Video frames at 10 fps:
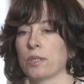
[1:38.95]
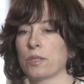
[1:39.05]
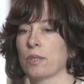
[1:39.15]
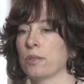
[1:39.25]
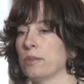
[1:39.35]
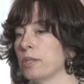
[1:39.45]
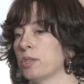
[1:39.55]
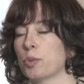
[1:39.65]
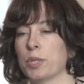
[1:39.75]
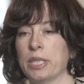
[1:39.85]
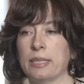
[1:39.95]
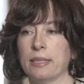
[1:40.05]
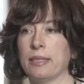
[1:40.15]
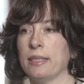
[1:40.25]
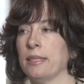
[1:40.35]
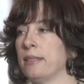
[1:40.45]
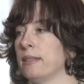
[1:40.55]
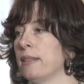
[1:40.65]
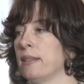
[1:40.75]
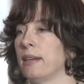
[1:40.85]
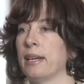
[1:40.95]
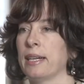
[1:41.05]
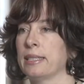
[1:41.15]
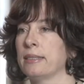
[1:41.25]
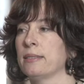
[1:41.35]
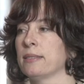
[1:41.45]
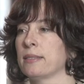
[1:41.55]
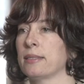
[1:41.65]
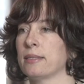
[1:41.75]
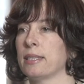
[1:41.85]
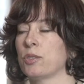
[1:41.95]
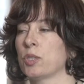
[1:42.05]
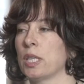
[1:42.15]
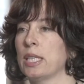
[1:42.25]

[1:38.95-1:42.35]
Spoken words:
So a trinity, idols, etc.